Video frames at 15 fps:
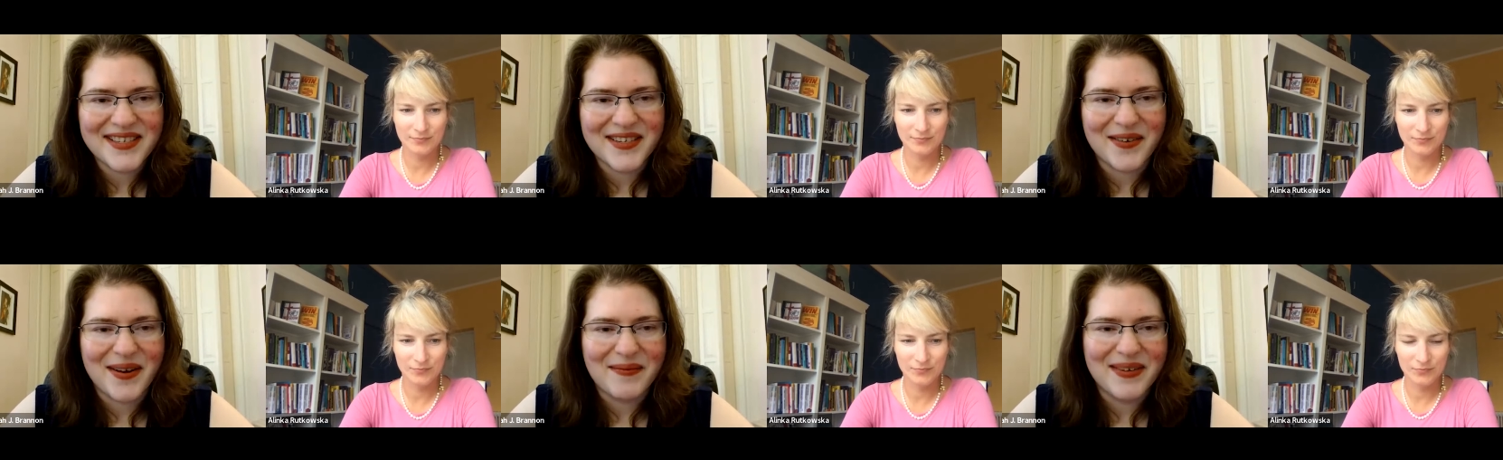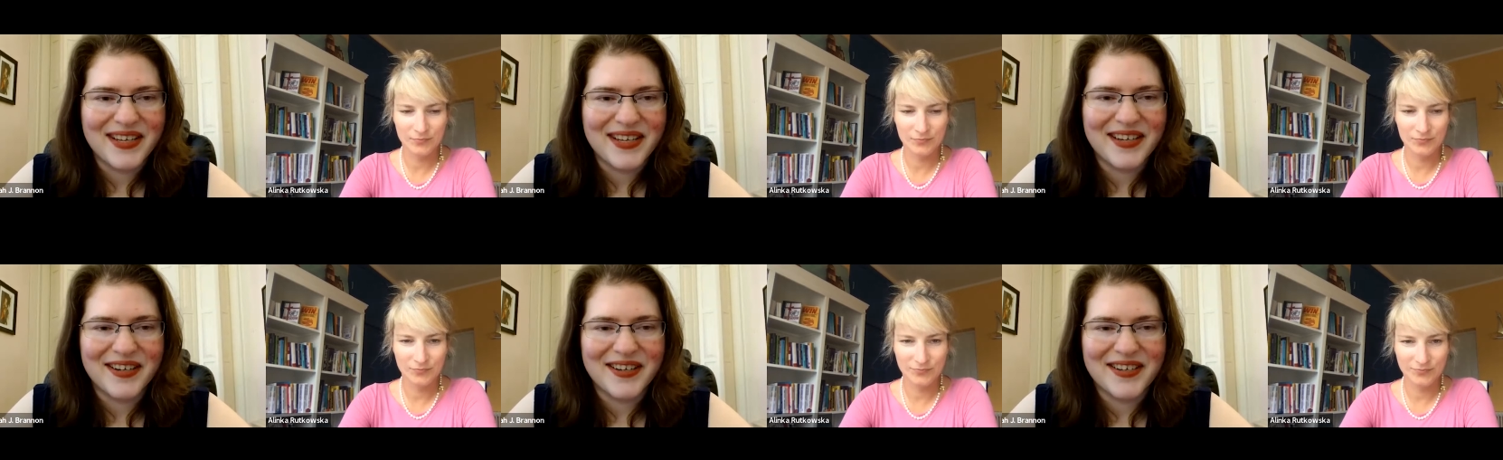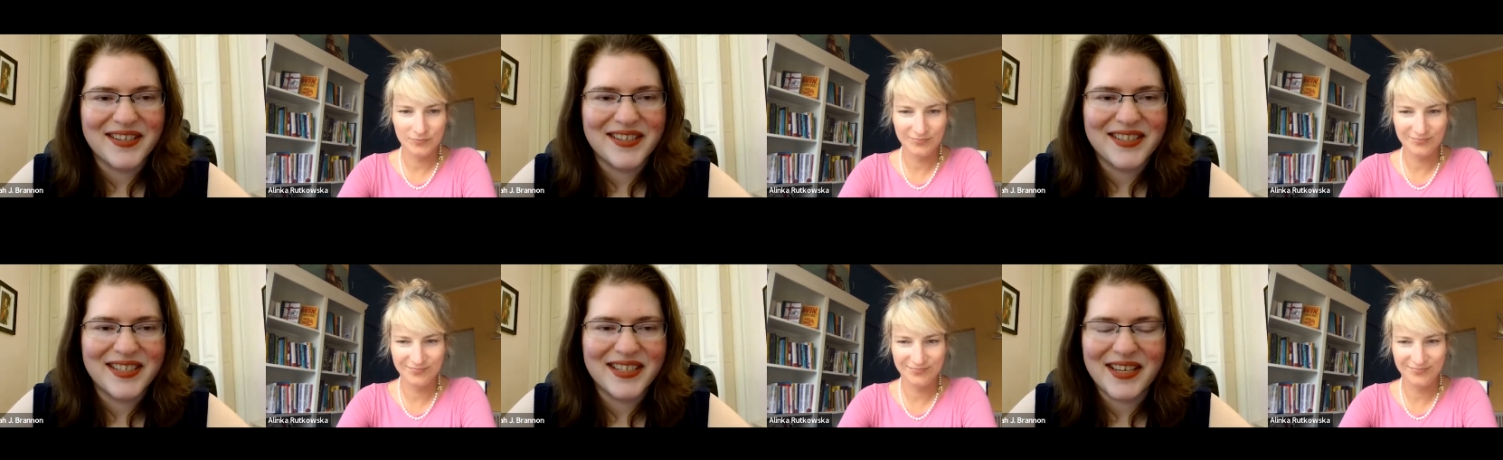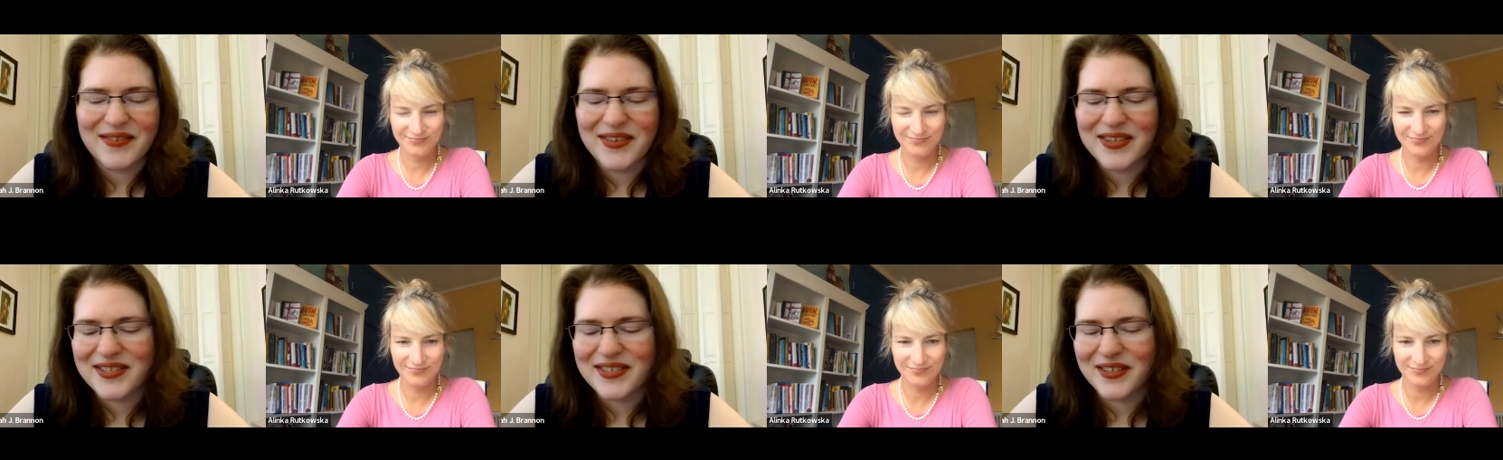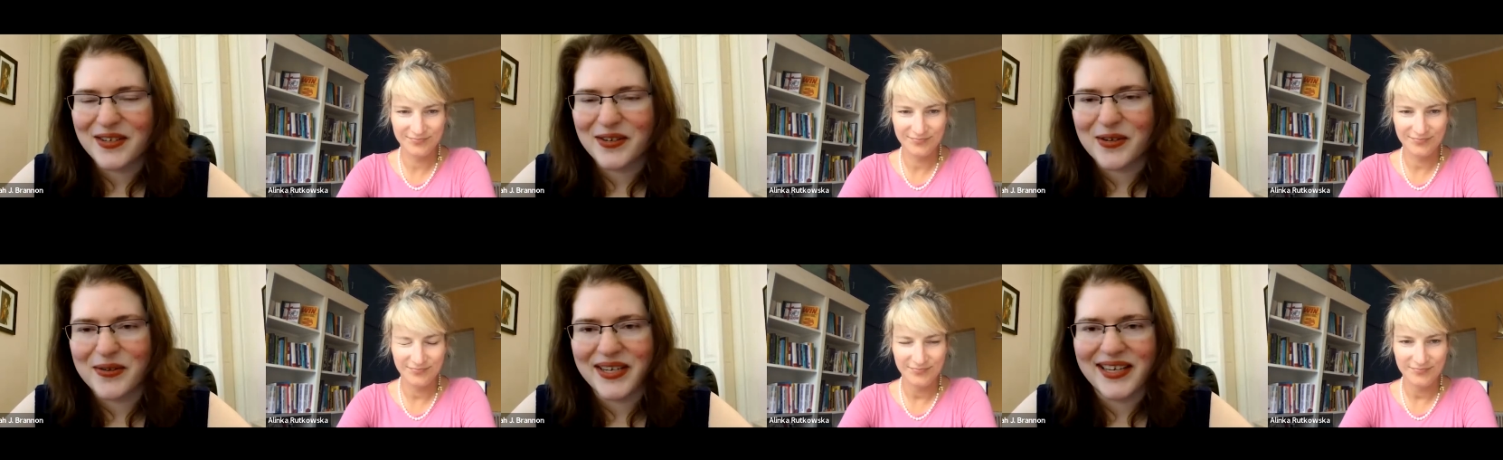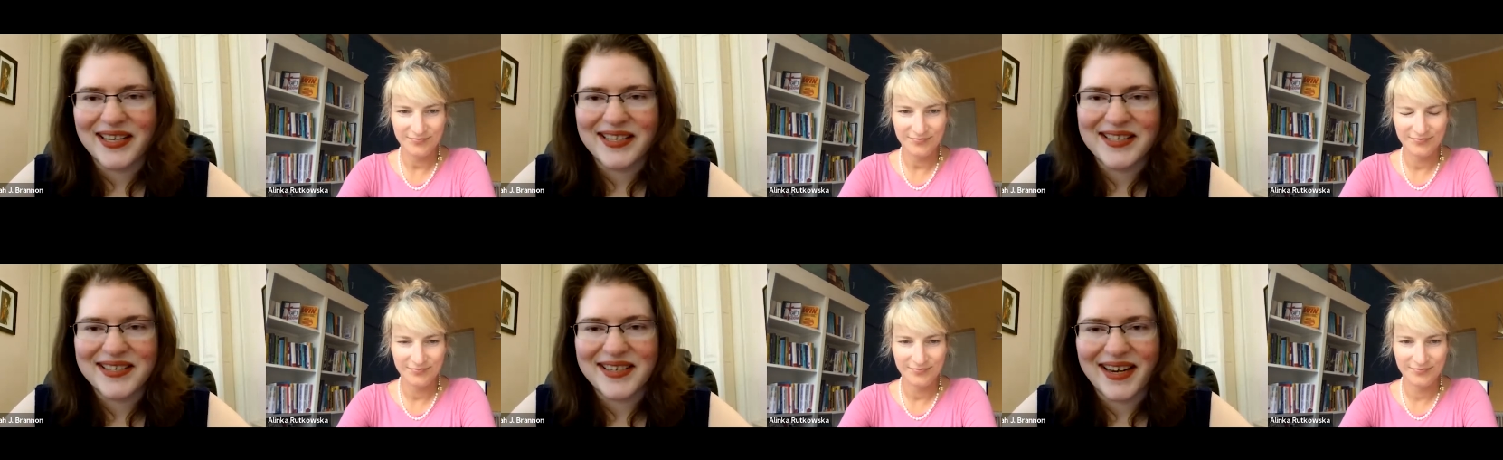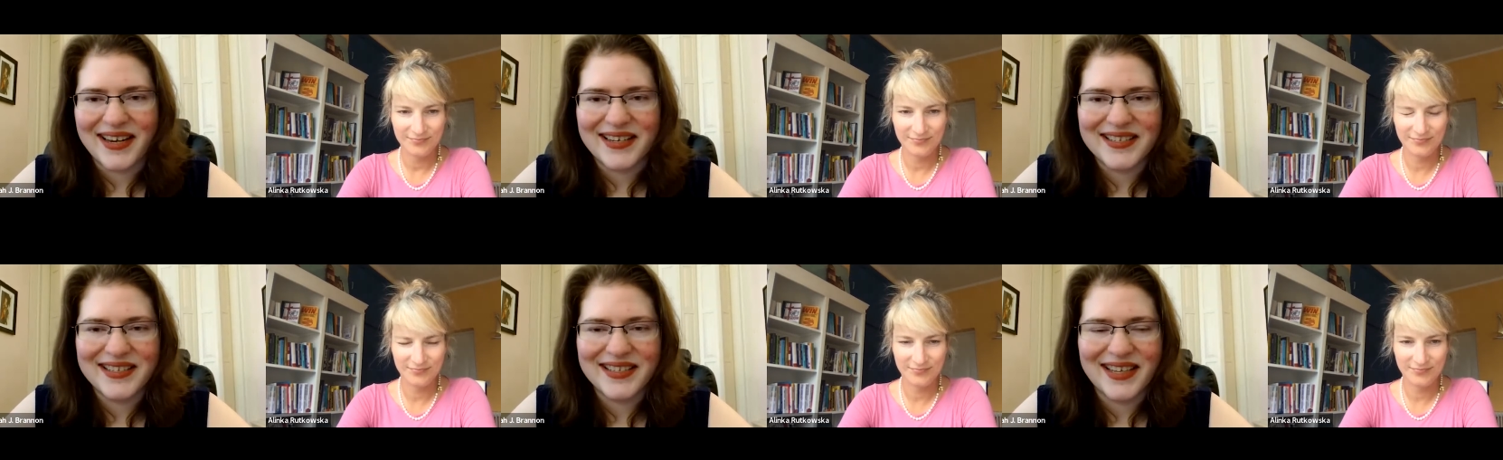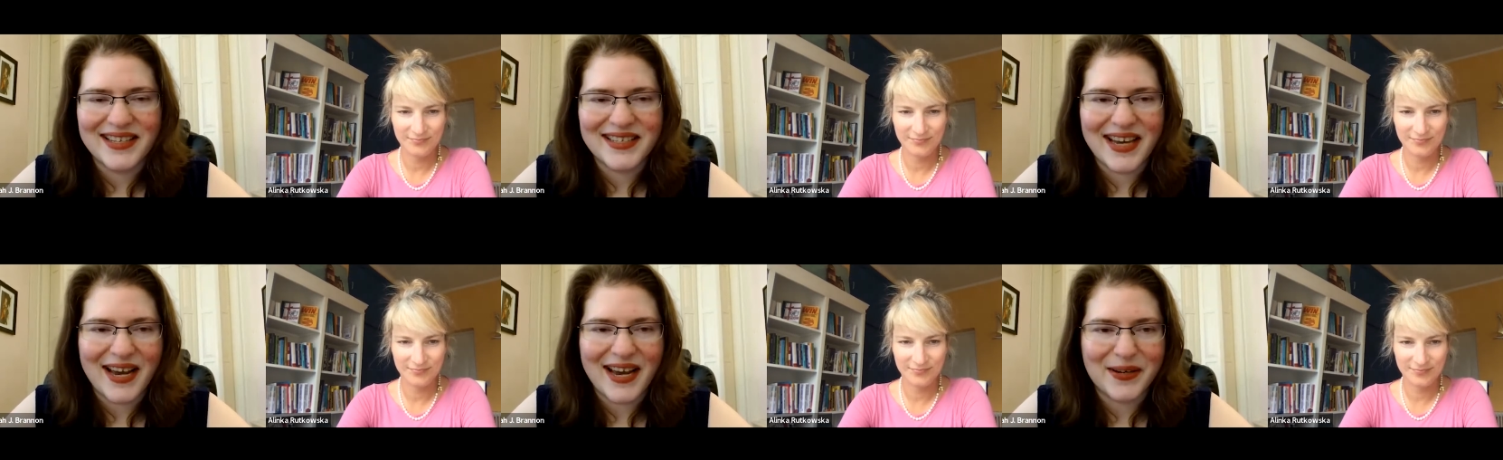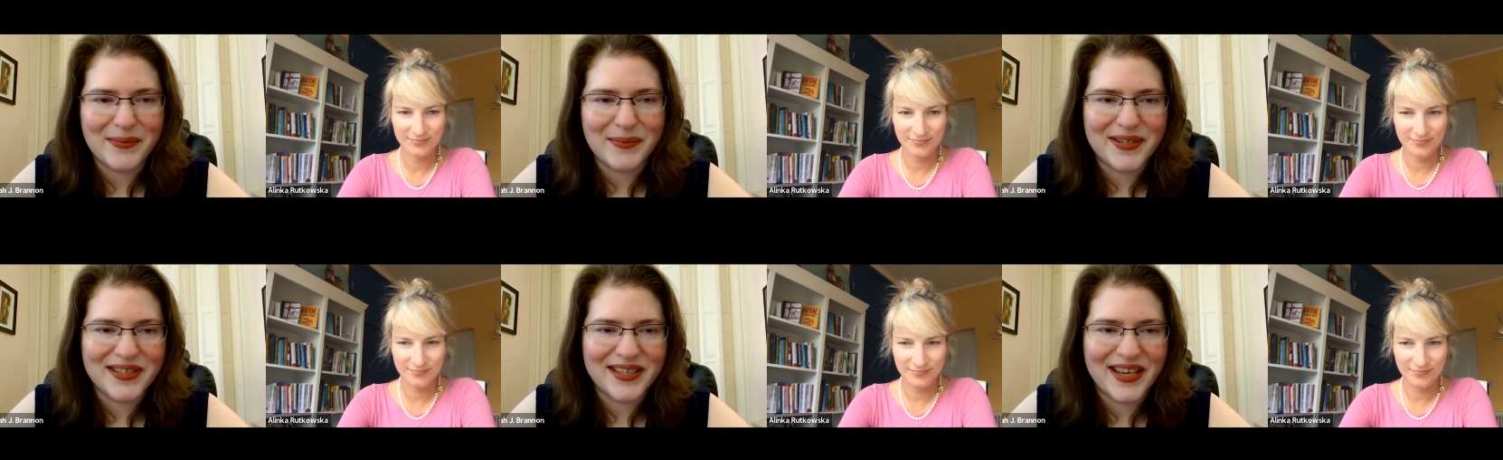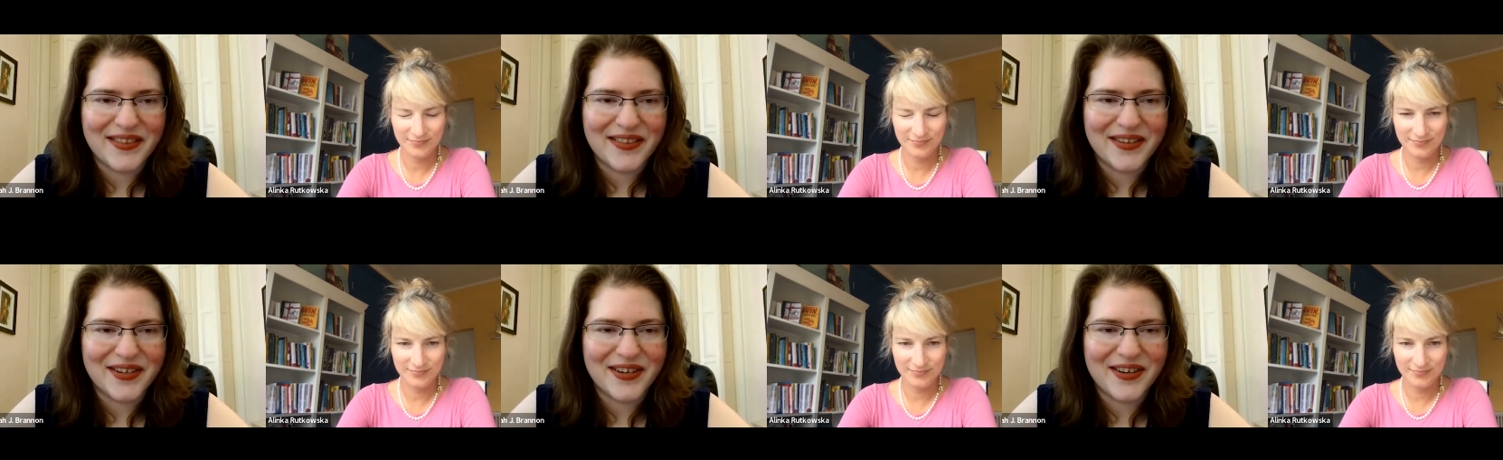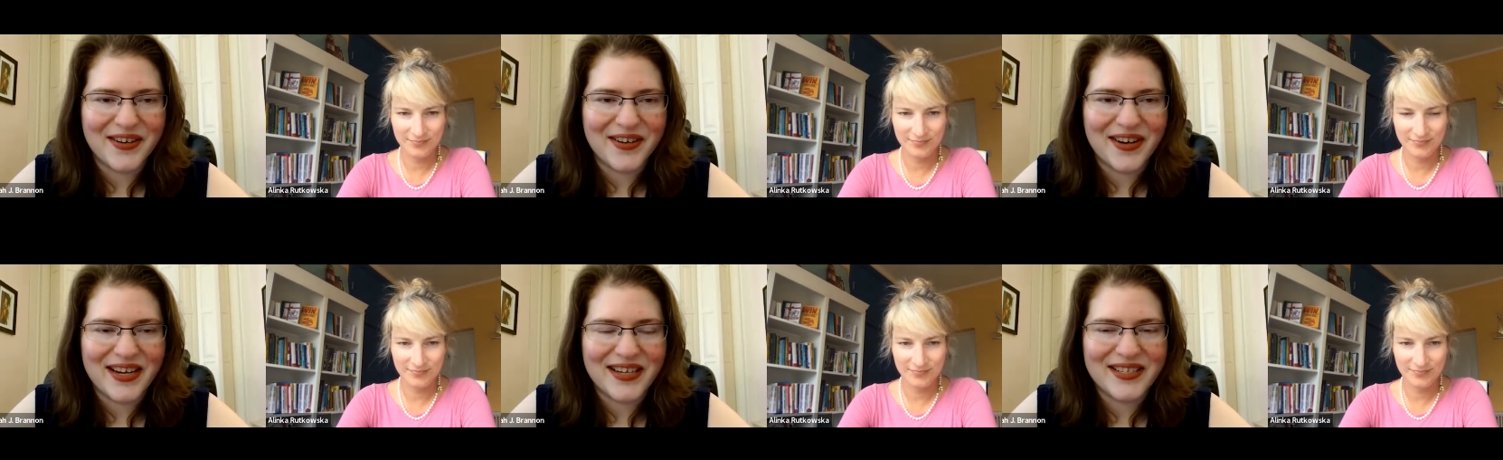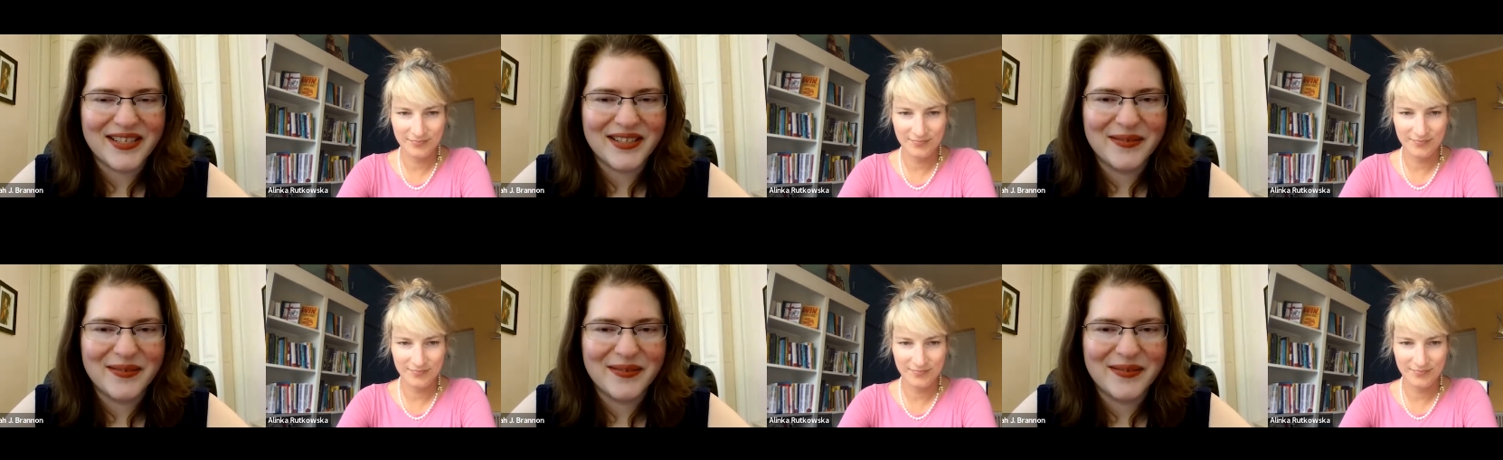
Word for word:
Speaker 1: So I'm going to get her to, to give us a little quick insight into how to put together a great